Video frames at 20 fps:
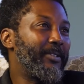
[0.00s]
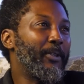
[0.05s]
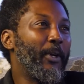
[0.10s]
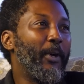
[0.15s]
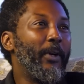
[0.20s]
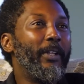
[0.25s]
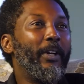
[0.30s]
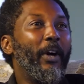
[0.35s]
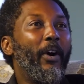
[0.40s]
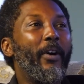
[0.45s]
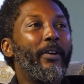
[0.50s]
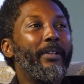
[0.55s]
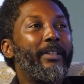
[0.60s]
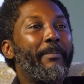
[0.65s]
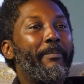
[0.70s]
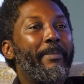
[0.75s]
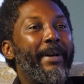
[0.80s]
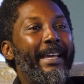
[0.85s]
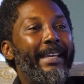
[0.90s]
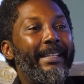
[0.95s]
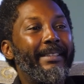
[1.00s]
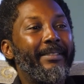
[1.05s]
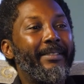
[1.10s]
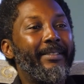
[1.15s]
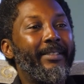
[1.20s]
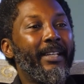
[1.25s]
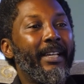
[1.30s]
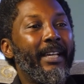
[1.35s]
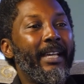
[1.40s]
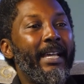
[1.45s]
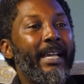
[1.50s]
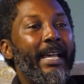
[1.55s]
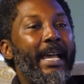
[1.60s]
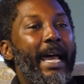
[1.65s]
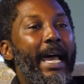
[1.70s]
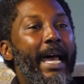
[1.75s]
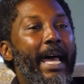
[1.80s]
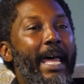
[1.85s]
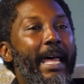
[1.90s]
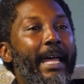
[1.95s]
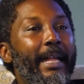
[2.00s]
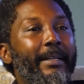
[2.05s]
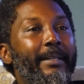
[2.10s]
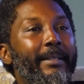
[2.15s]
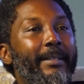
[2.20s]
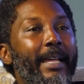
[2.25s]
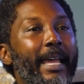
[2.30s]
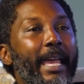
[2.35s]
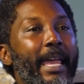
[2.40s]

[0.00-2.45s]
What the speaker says: So it all depends. And